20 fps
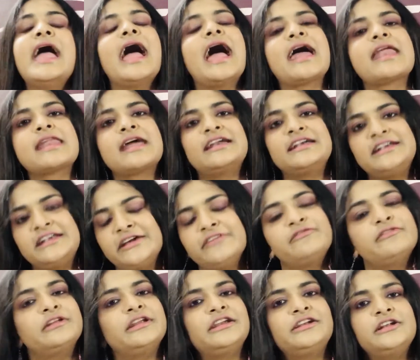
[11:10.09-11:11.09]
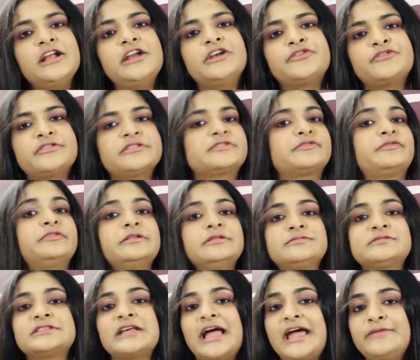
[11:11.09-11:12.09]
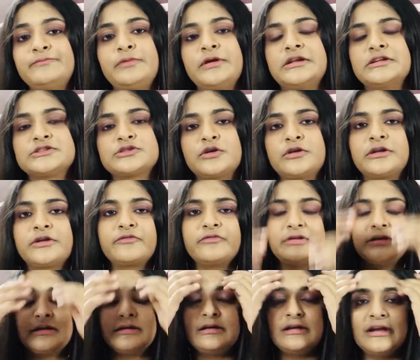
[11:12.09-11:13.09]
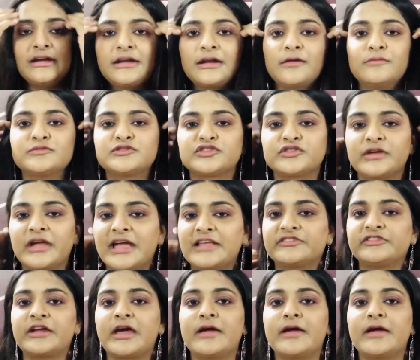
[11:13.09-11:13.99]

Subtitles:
And I definitely trust Philips and Panasonic when it comes to gadget.